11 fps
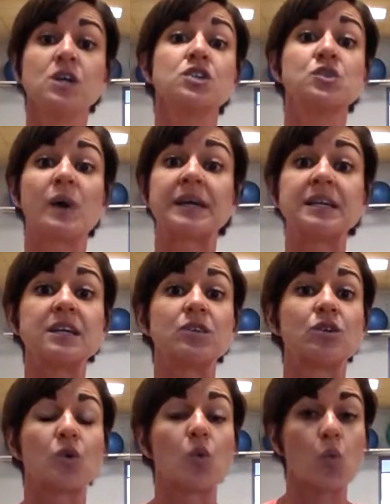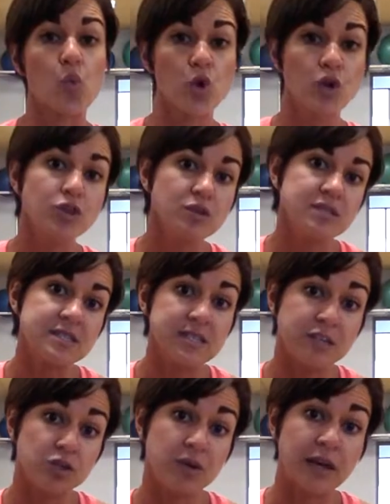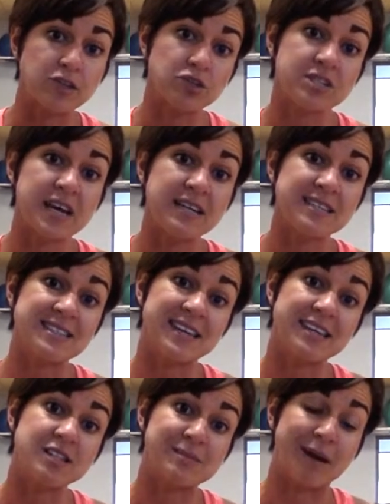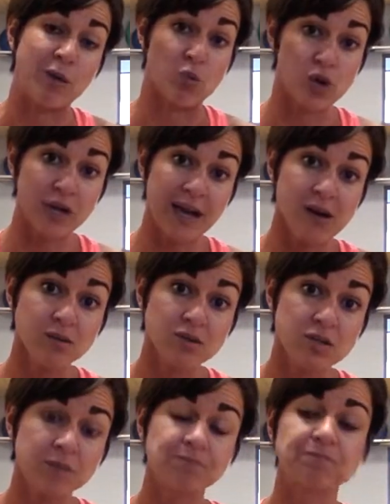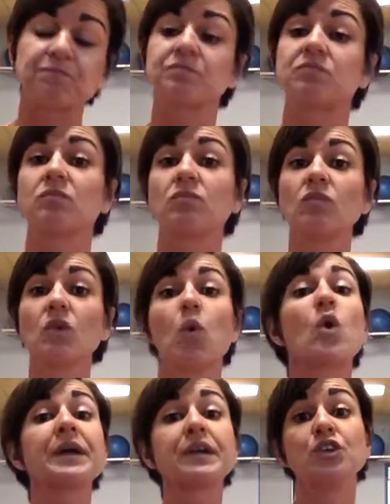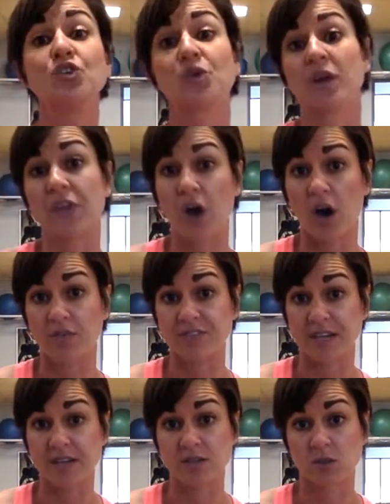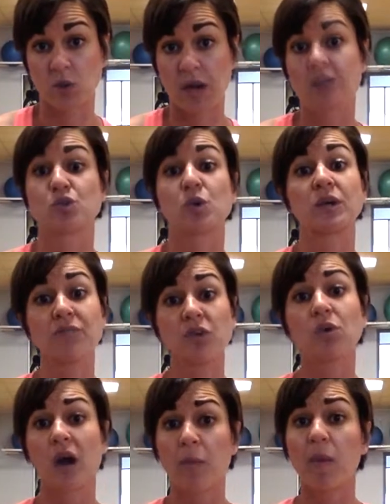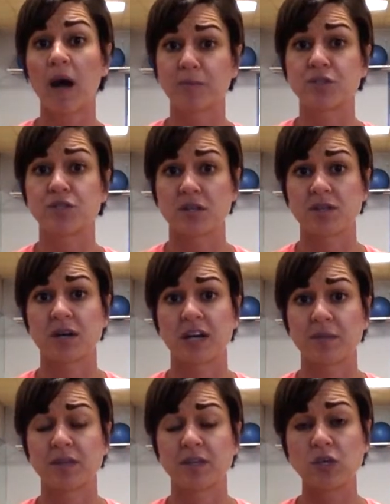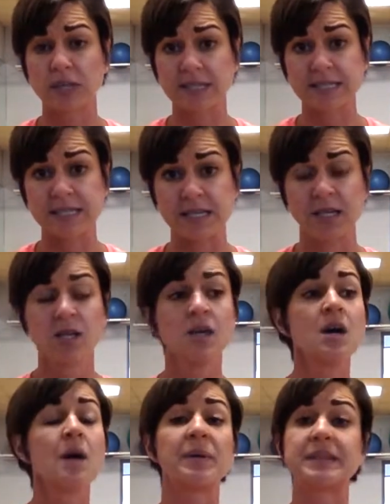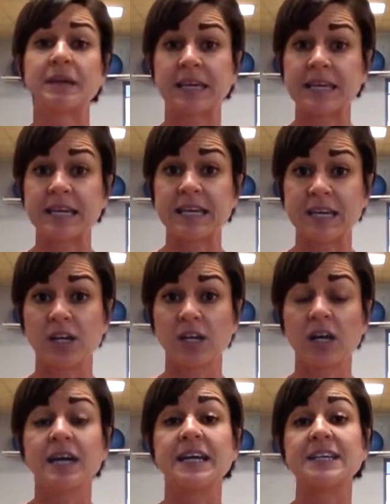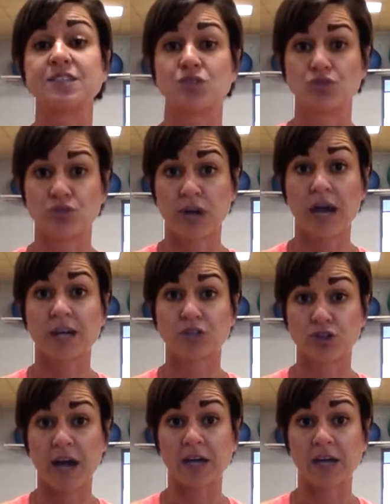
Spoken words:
So I can either work those accessory exercises into my workout, or I can do it on the off days, okay? So I'll give you a couple options on the document that you can see, but the key here is to track